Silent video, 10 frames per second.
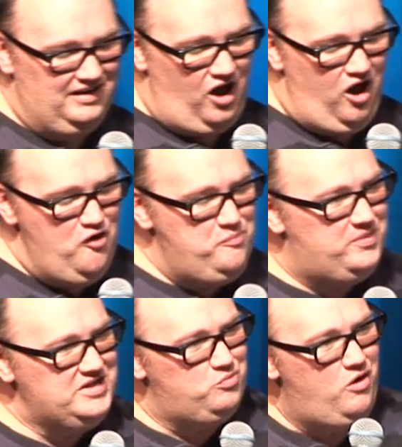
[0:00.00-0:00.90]
Hope
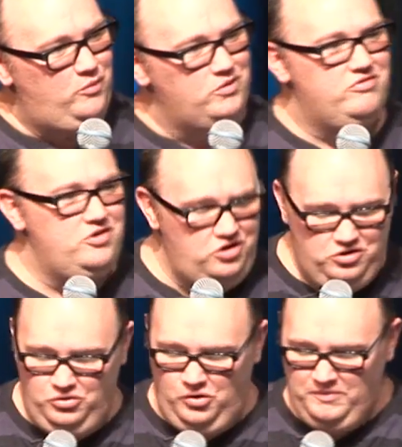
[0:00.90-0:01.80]
is what will
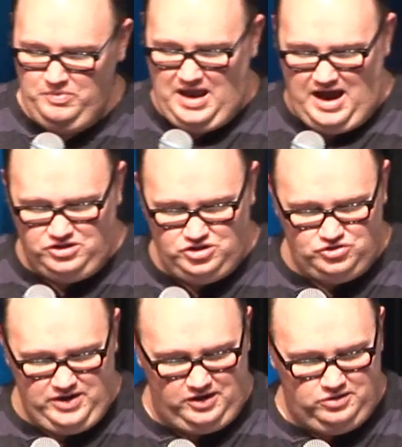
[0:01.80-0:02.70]
renew our
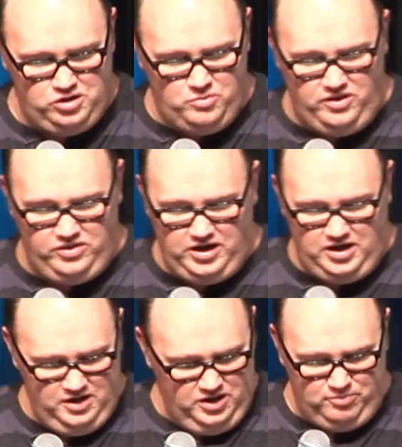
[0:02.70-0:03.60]
strength. Look at what the,
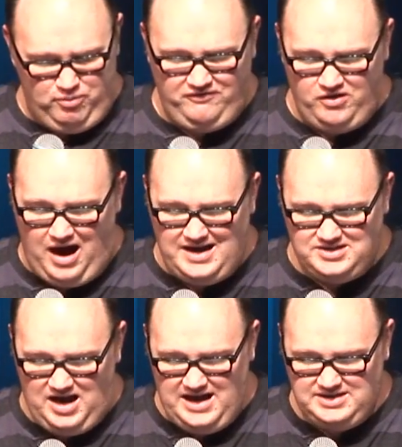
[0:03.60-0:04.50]
the prophet
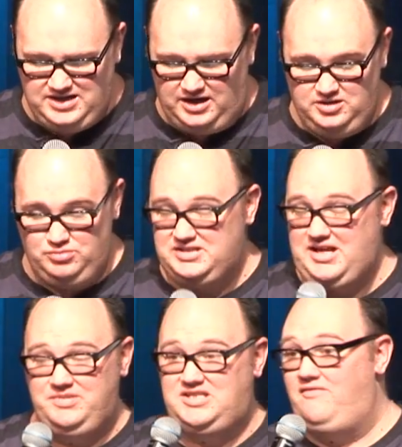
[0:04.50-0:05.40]
Isaiah said. This was
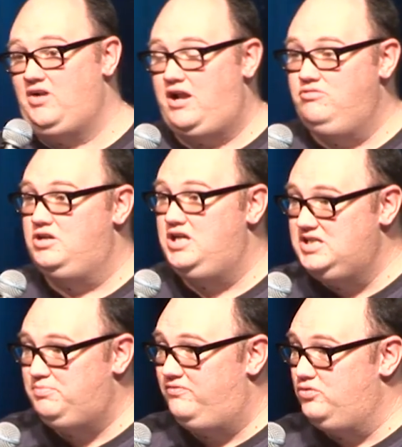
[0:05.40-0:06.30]
some 700
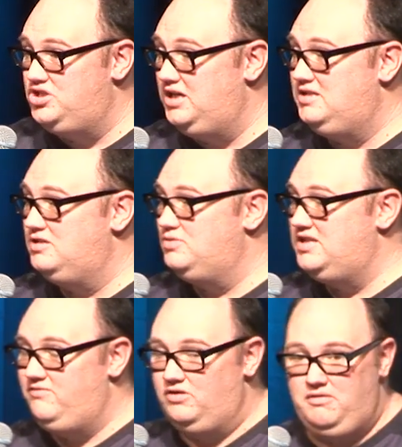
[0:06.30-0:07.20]
years before Jesus was
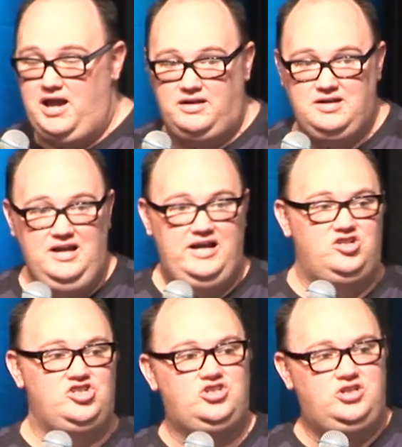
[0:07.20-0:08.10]
even around.
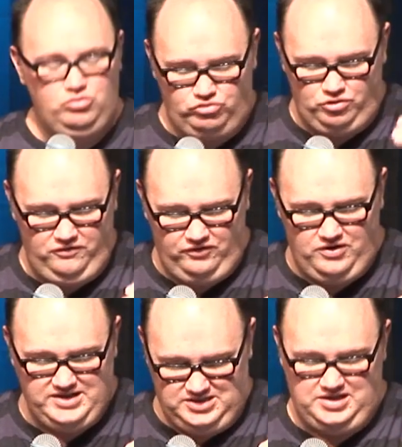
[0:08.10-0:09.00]
It's still true for
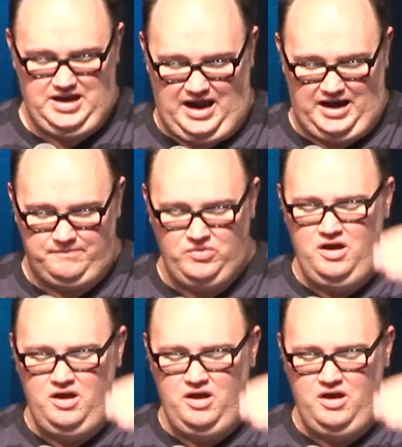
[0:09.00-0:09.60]
us today.